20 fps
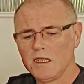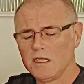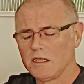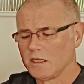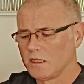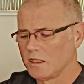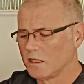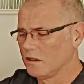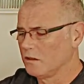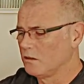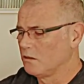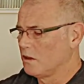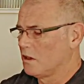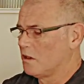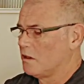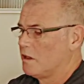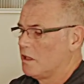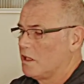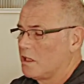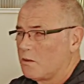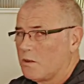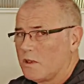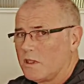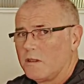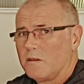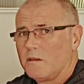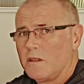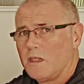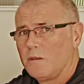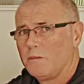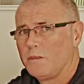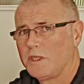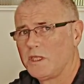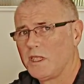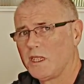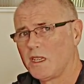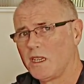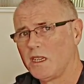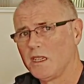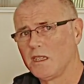So on this one in
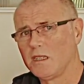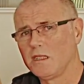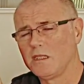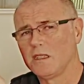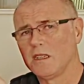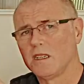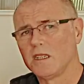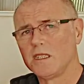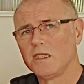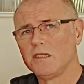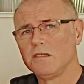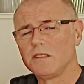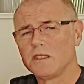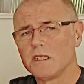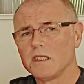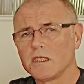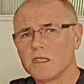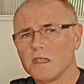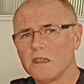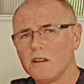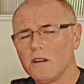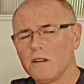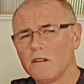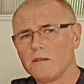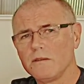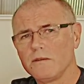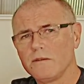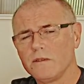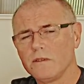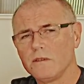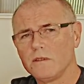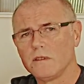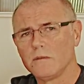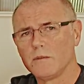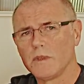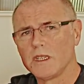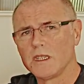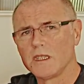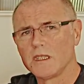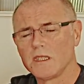particular, I use this a lot for
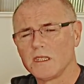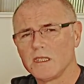my